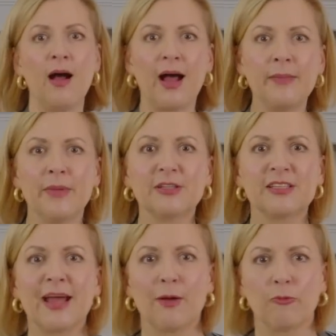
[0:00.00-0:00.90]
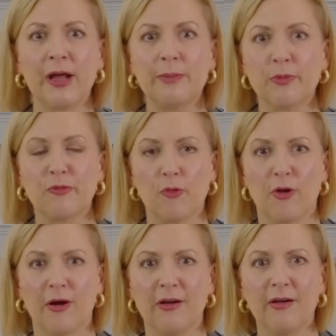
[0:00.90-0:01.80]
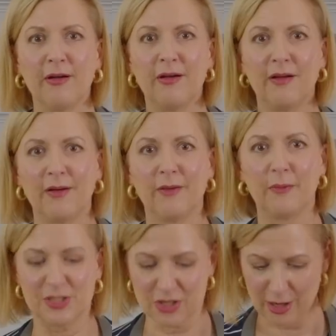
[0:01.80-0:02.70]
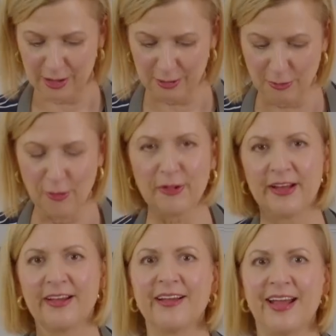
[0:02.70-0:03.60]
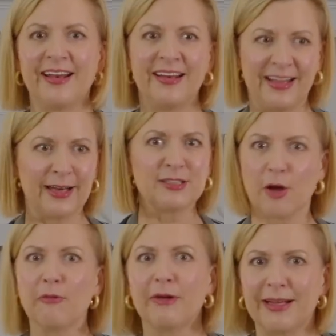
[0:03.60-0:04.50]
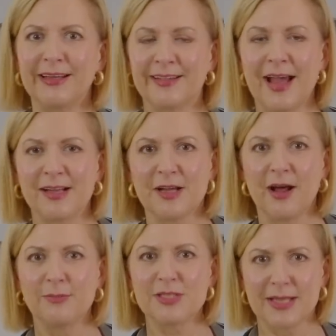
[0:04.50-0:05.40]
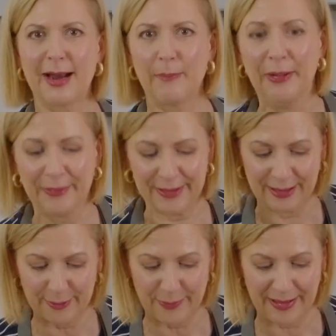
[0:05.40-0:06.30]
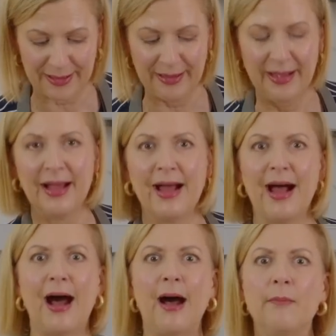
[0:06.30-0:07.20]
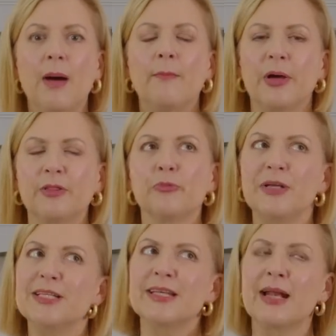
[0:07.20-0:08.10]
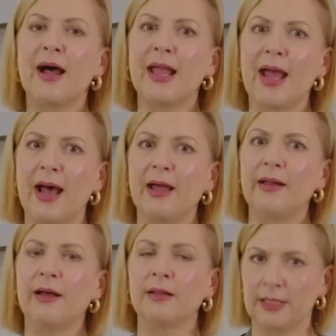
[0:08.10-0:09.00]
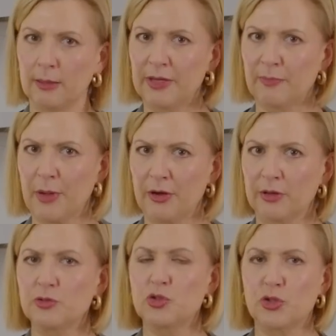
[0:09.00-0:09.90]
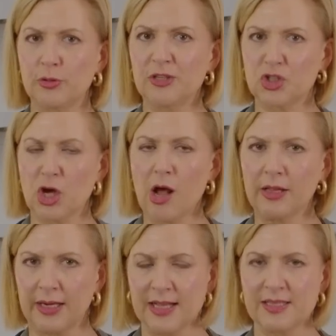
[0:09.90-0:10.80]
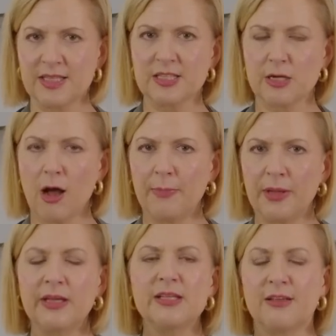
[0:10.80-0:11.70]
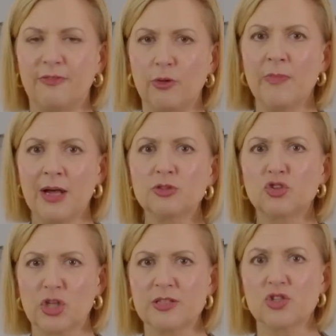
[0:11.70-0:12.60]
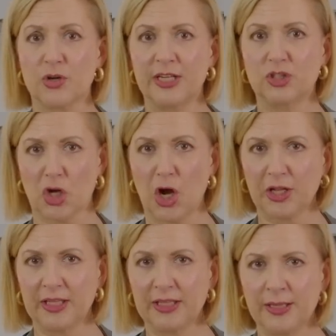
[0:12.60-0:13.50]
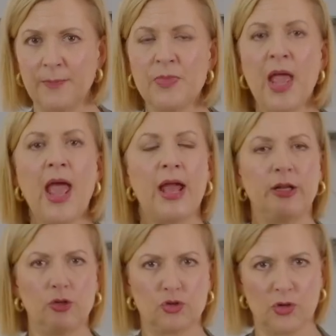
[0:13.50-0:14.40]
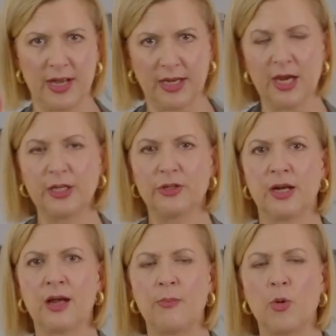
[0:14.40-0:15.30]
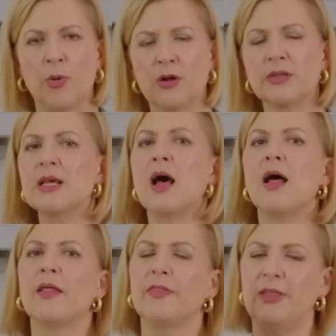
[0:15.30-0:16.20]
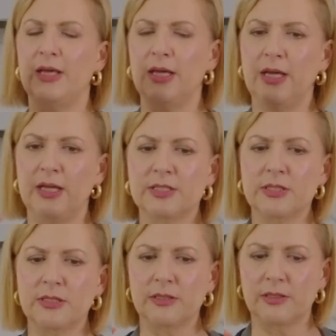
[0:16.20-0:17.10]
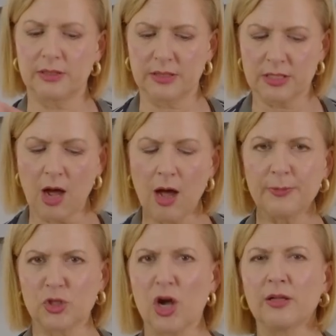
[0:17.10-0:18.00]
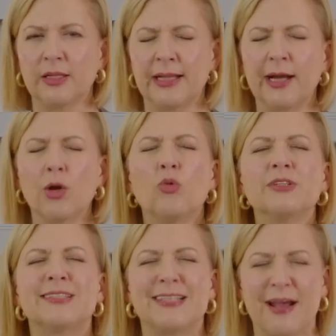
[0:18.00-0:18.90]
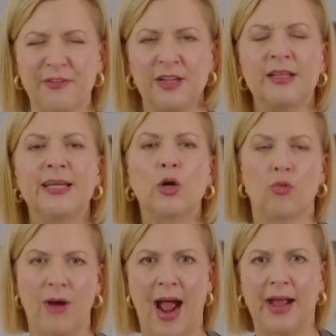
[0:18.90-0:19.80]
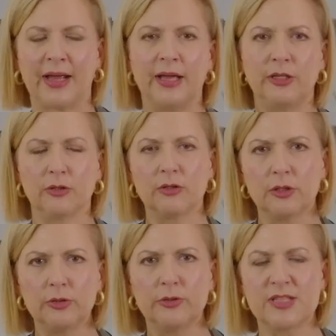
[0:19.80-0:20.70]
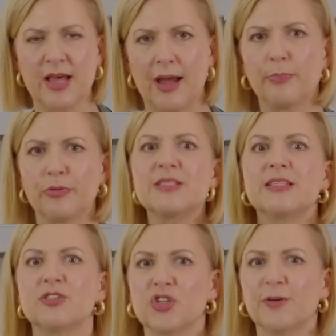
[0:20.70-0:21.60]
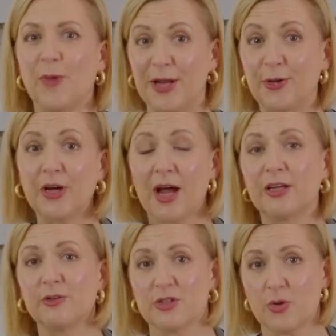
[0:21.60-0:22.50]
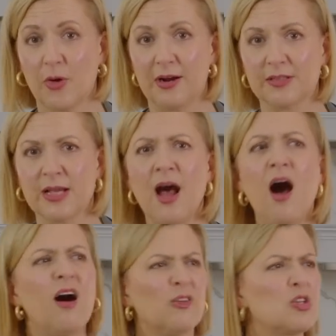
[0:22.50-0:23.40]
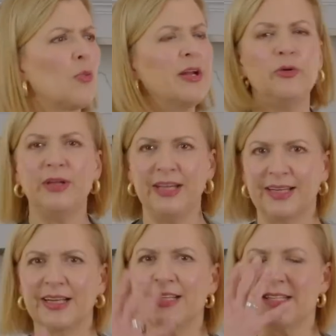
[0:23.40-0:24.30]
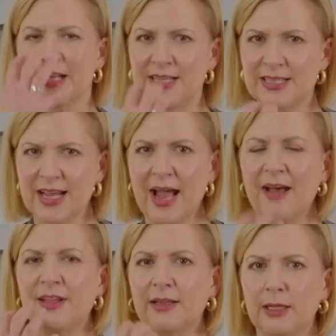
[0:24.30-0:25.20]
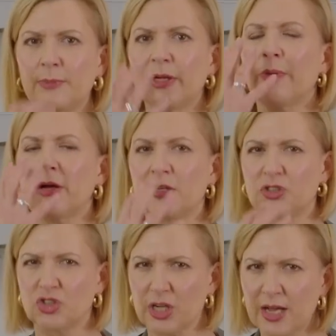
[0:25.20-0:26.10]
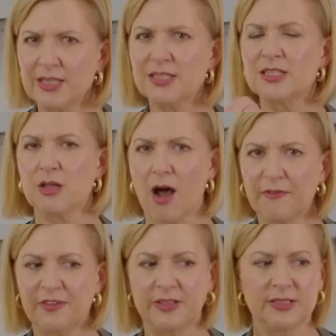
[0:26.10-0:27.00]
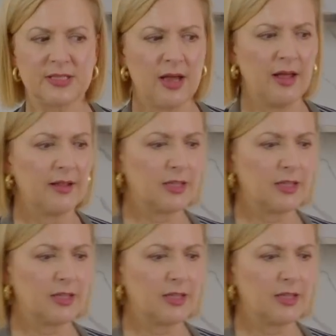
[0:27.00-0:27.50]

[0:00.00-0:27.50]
I melted that right before we started rolling and it is already in that time set up a little bit. But the reason I add a little bit of butter to the chocolate as this topping is if you melt just straight chocolate and you try and cut your Nanaimo bars, the top chocolate layer will definitely crack and you'll lose that precision when you cut your squares. Also, when you eat it, it's nice to have that little bit of butter. It just softens the